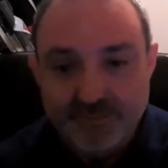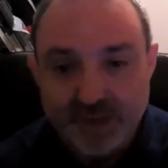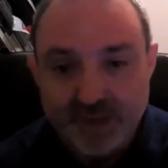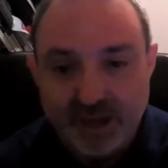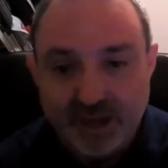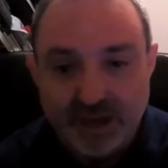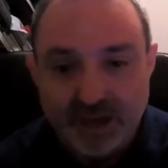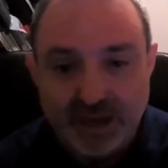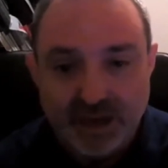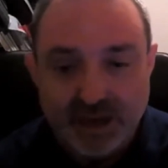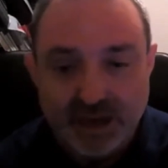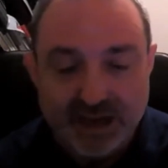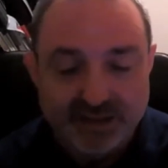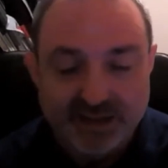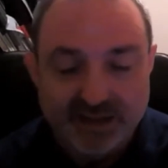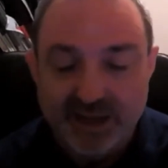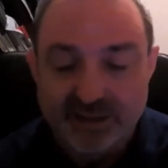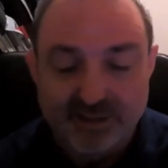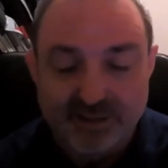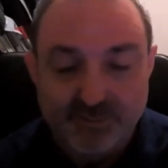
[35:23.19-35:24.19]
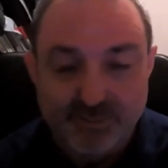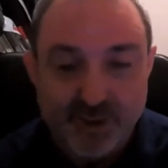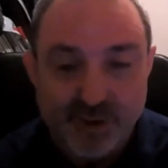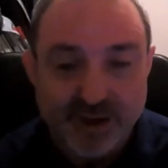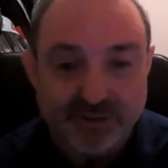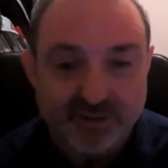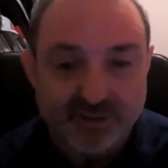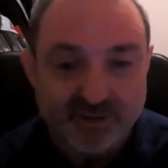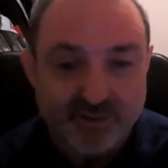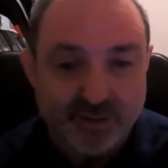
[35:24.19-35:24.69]
and the other
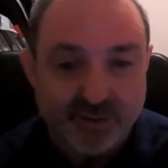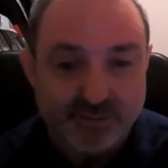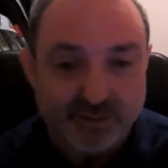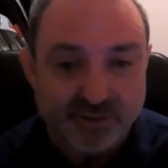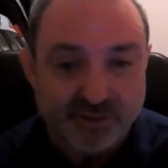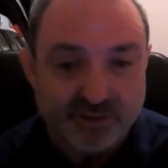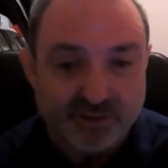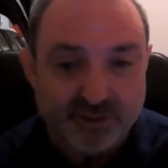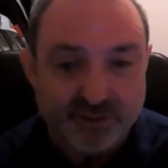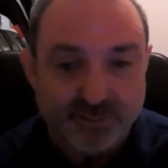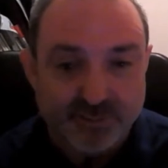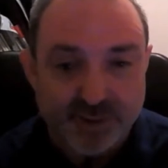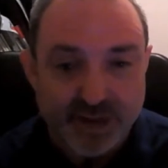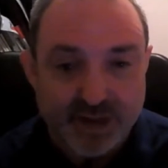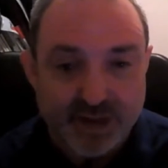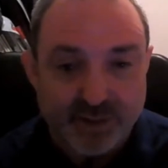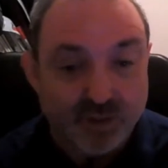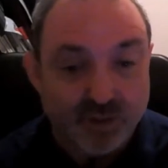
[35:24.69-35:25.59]
Brett descriptors in the beer,